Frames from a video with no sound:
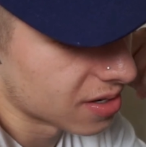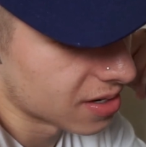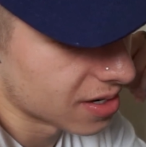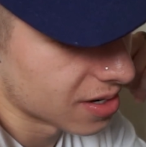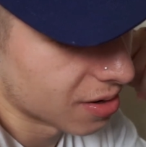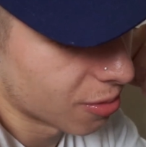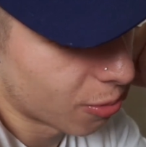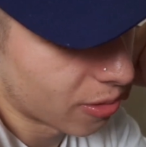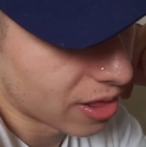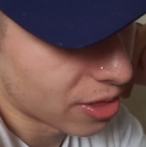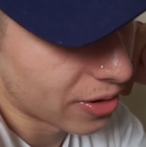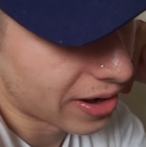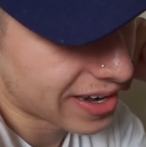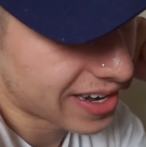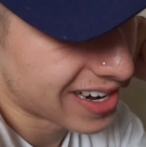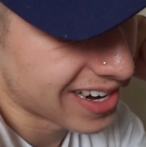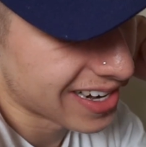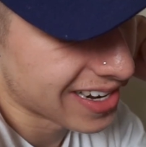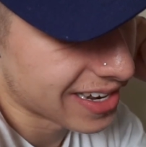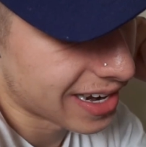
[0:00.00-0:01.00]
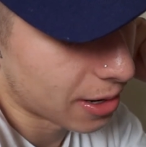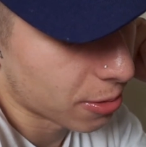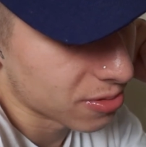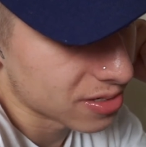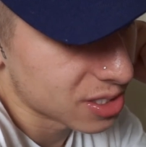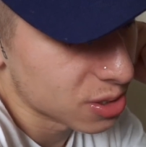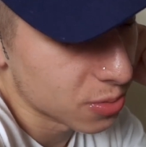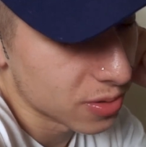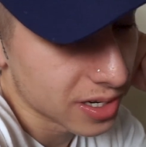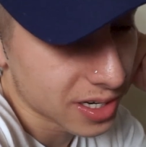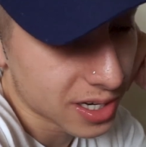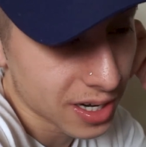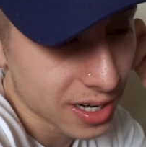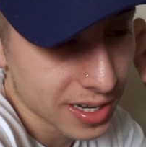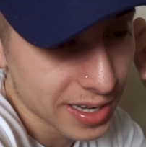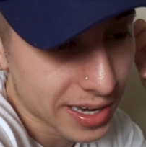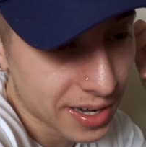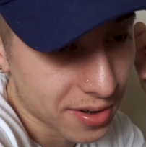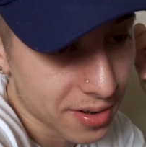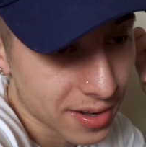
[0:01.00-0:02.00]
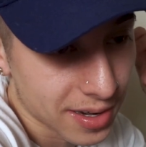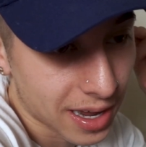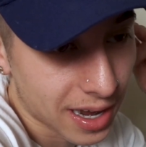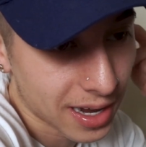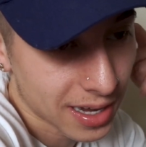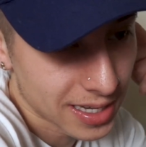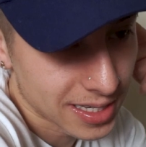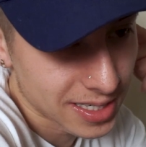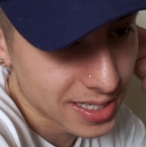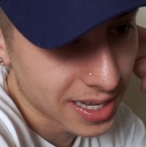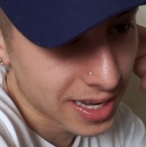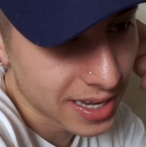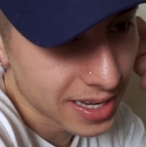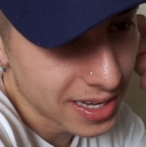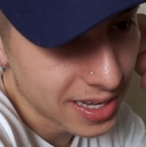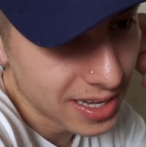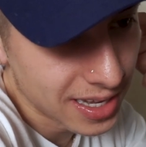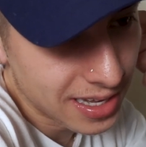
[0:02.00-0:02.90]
Whether I was doing the cutting hair or not, is that